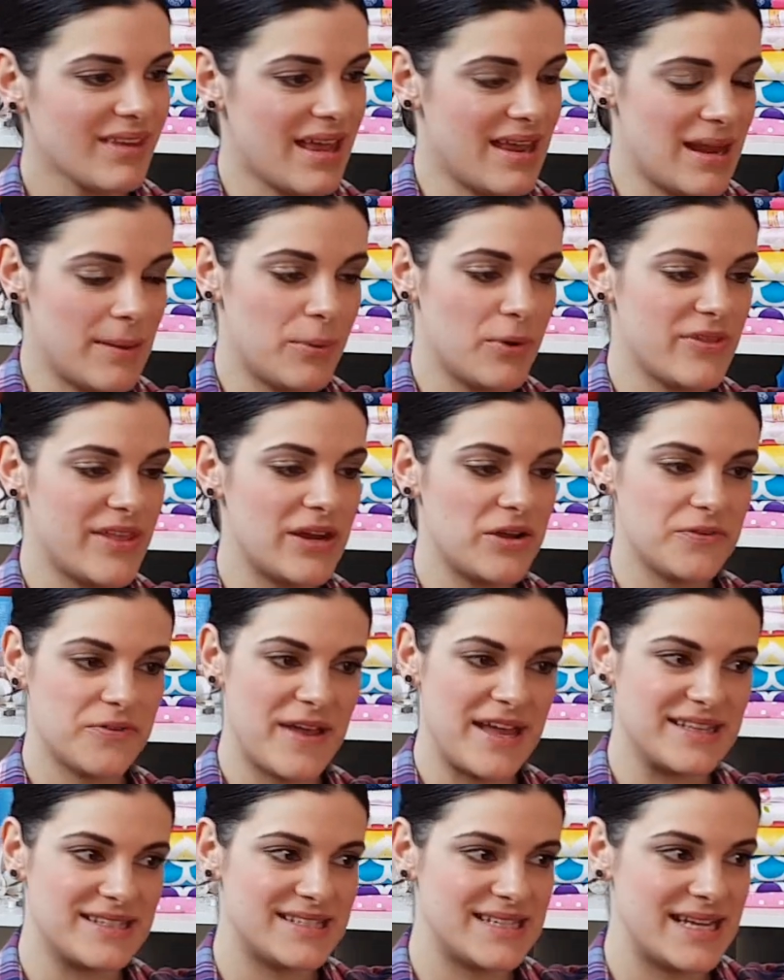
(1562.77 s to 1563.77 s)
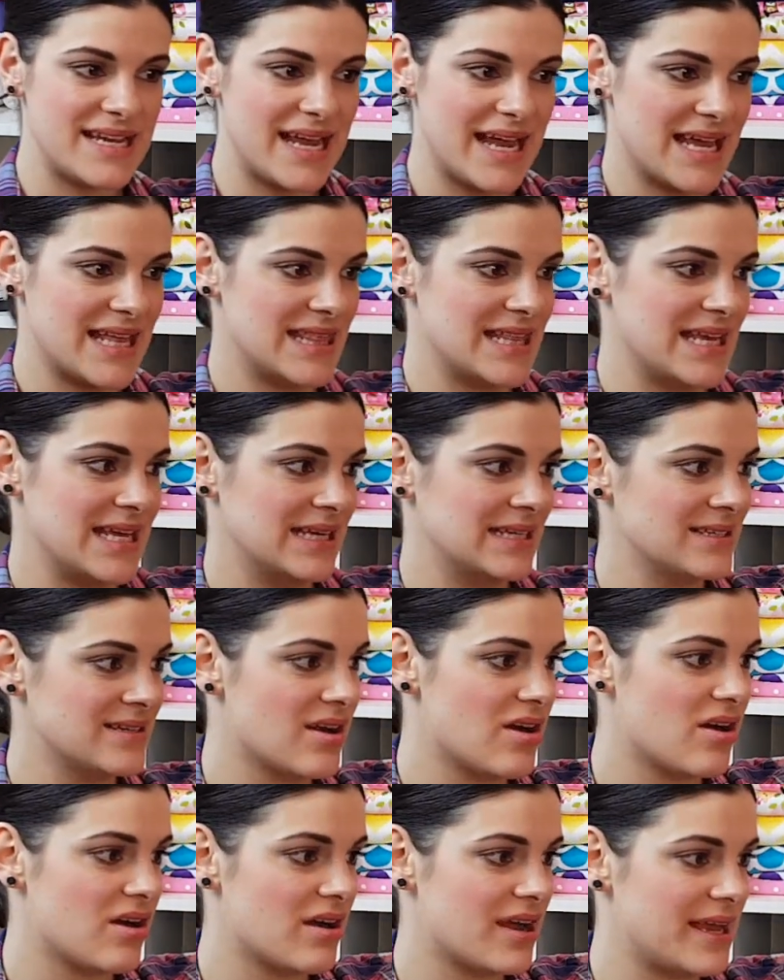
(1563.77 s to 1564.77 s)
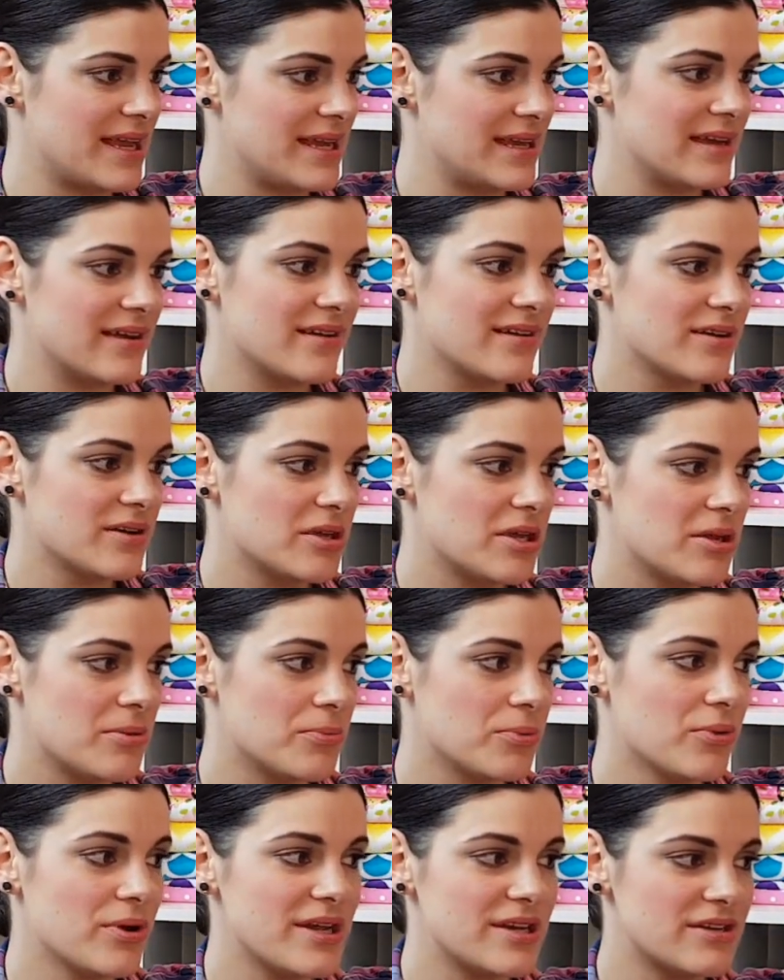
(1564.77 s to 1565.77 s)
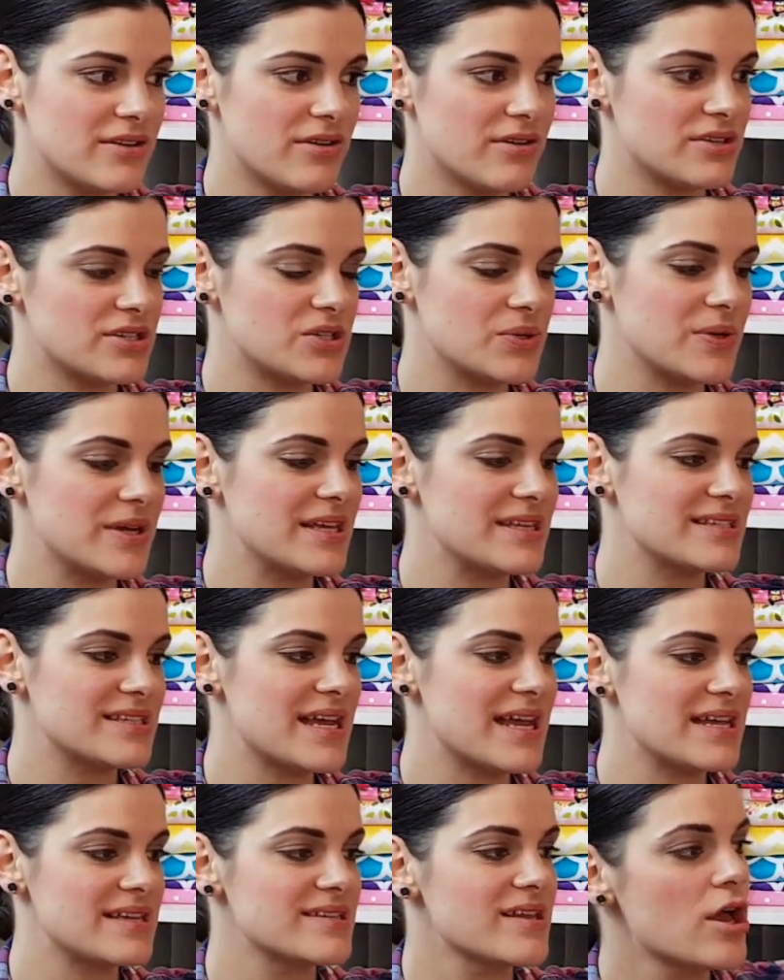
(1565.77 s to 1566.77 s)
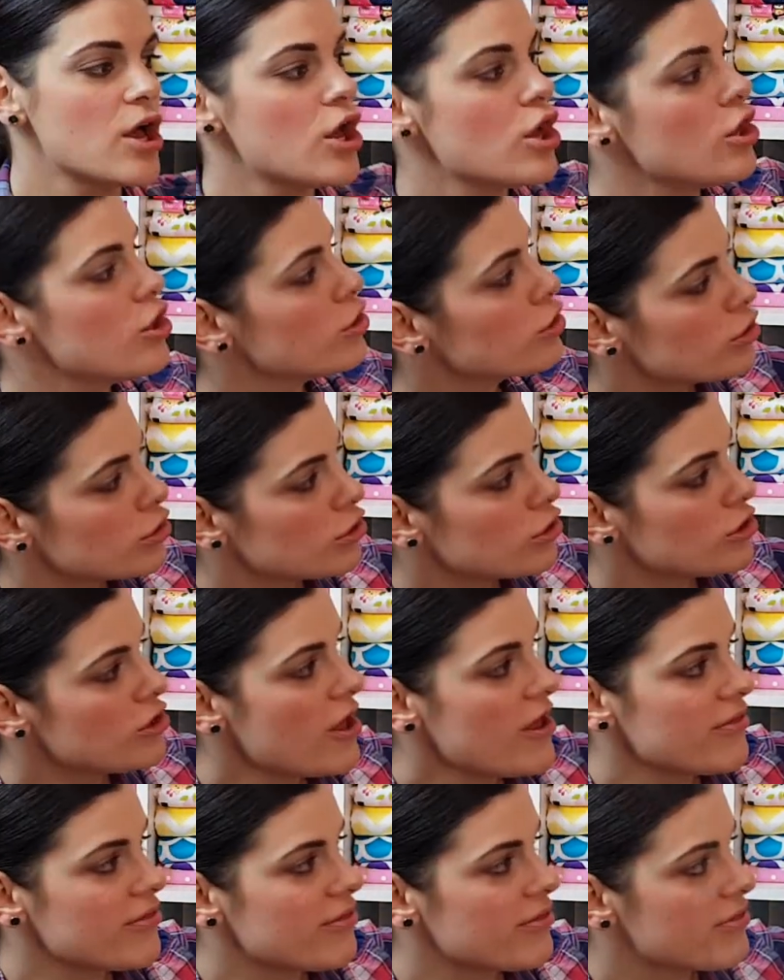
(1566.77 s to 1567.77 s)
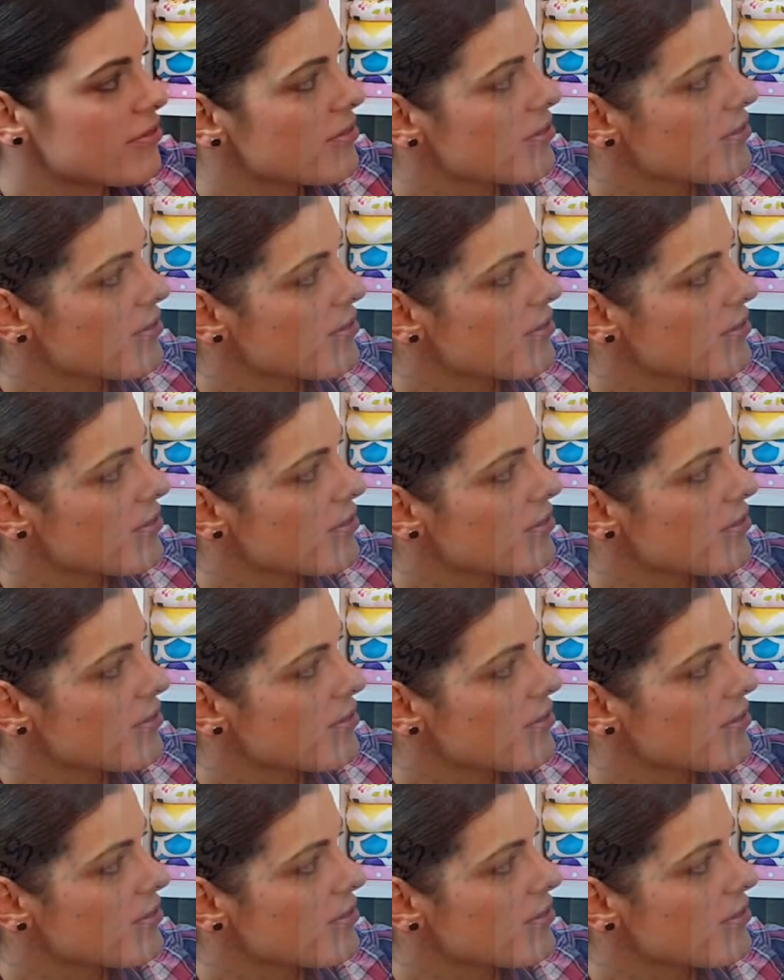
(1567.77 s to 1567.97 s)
And I bought that off Etsy, and then I embroidered onto it. It says, "Cloth